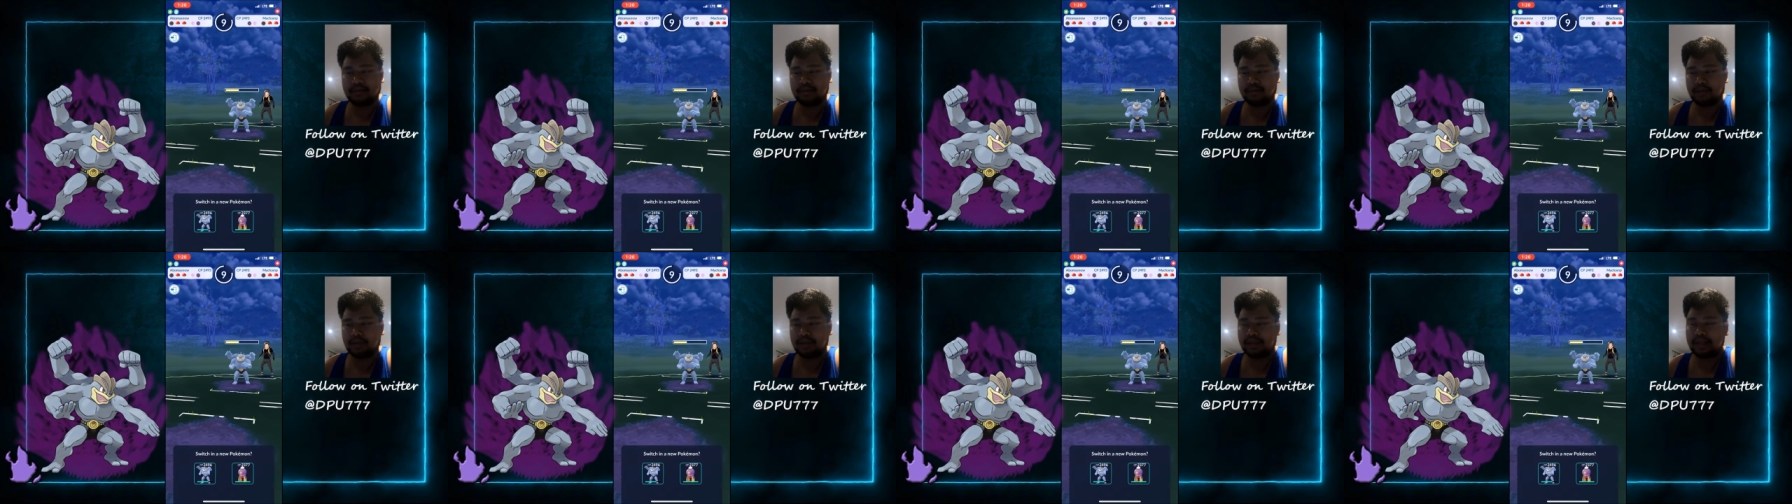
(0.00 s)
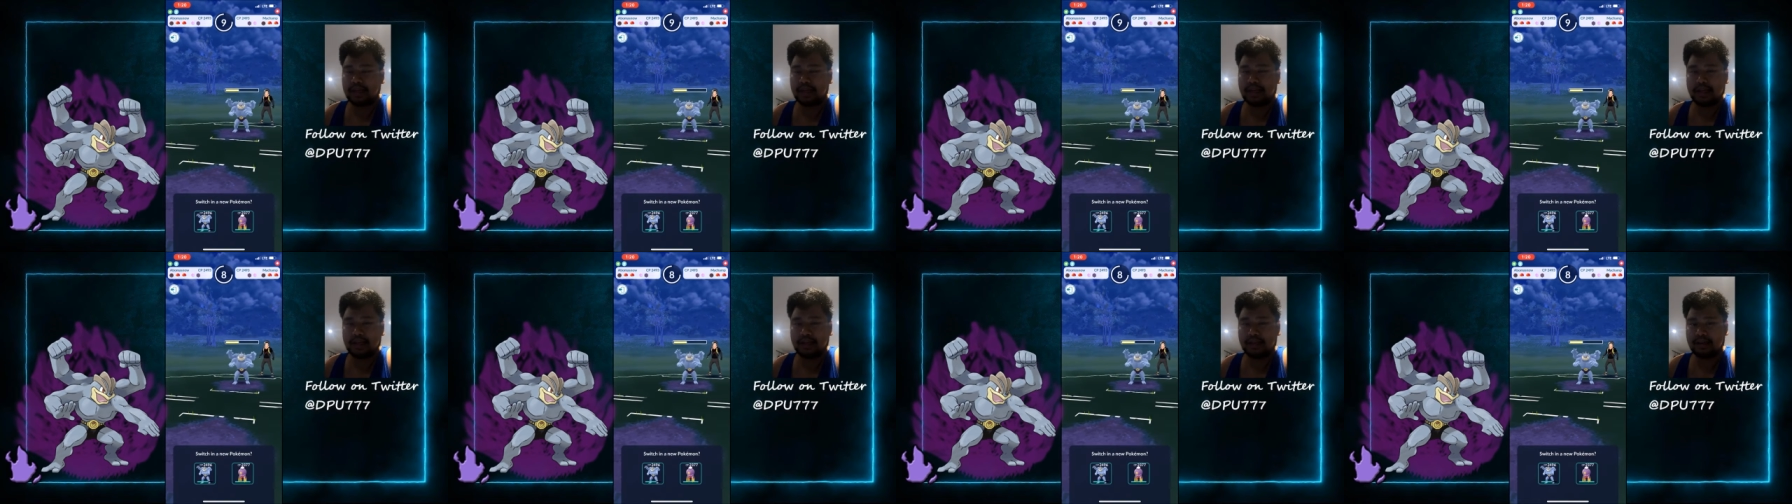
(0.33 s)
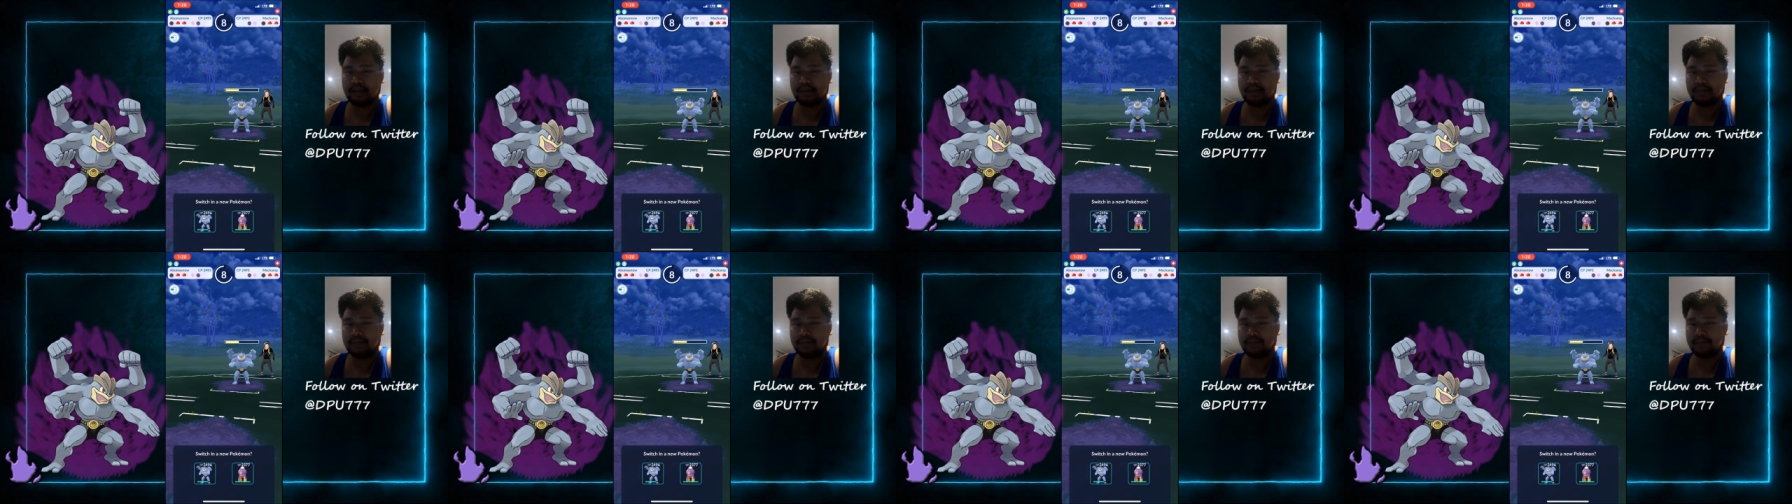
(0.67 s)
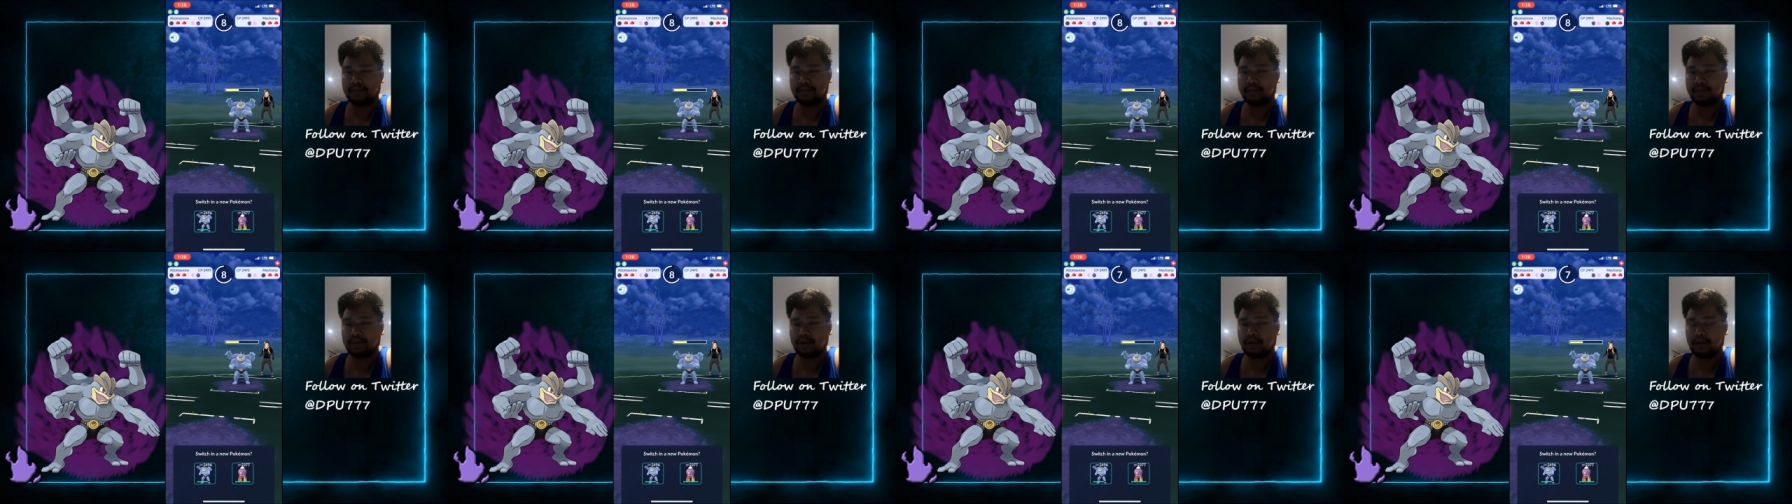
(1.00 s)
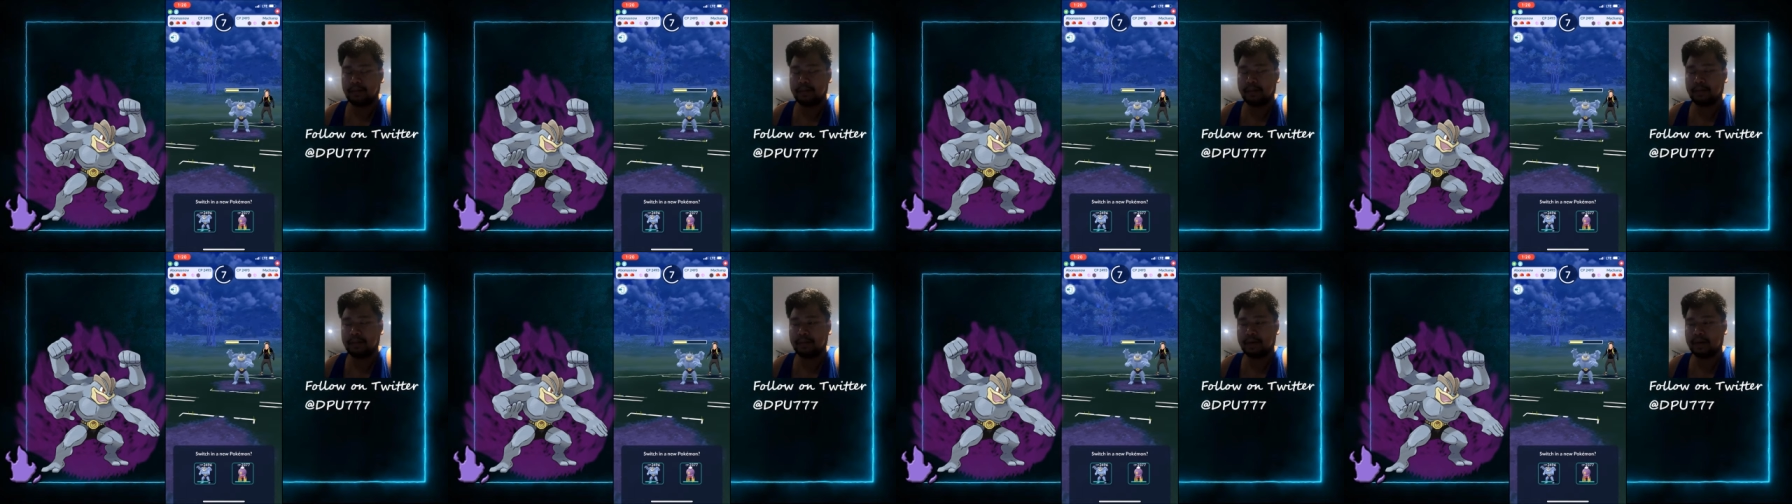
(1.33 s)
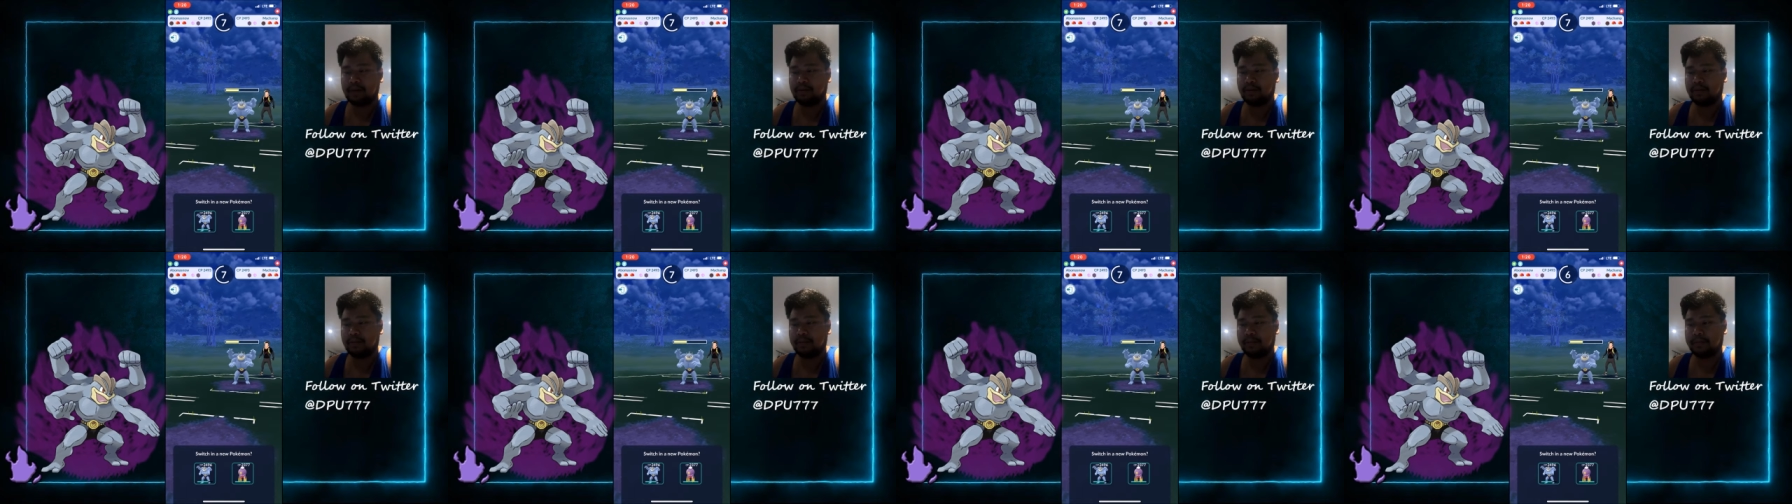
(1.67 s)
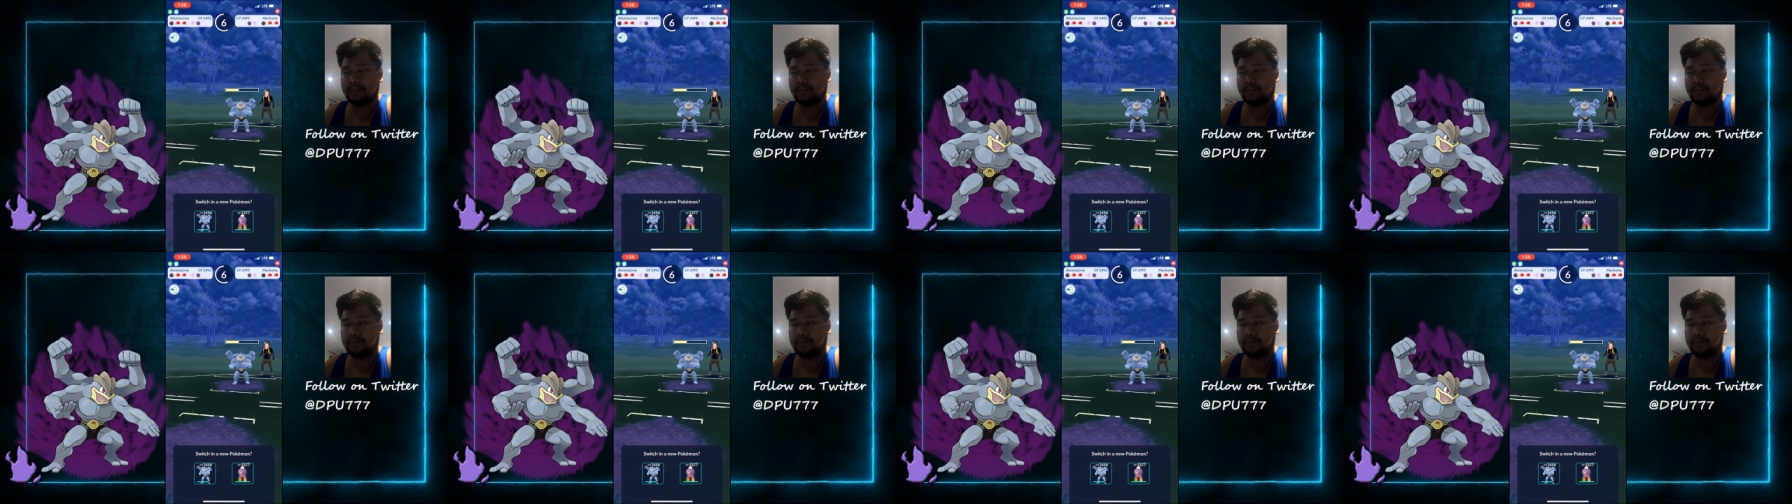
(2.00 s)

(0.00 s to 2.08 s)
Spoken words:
or 10 combat power,